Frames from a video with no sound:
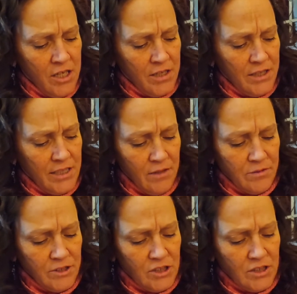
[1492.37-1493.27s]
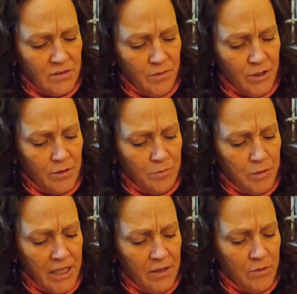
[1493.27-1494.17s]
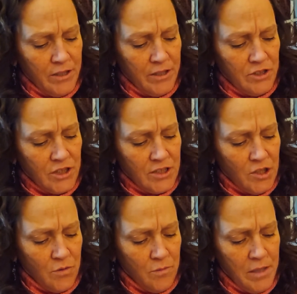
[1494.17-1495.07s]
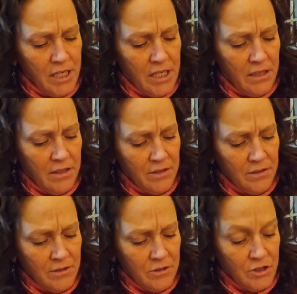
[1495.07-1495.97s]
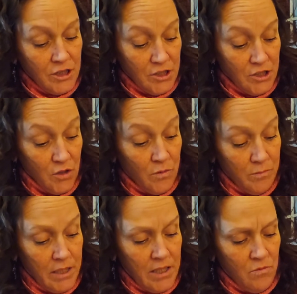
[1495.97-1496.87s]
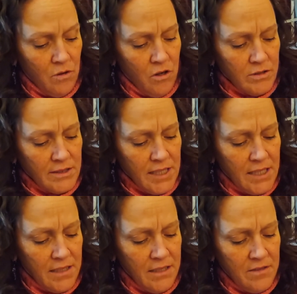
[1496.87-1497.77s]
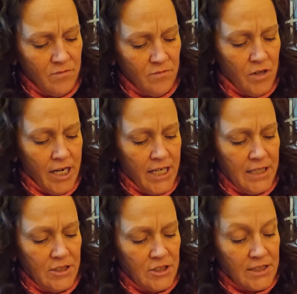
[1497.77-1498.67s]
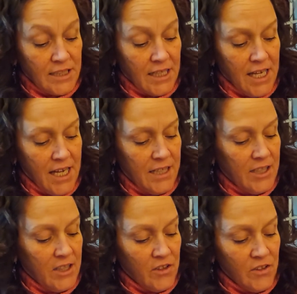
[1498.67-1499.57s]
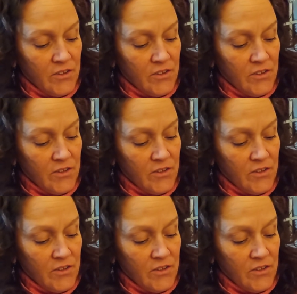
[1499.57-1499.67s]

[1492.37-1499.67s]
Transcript: That was just fun to play with, just you and me. Just you and me, Walt said. Right, just a guy and a girl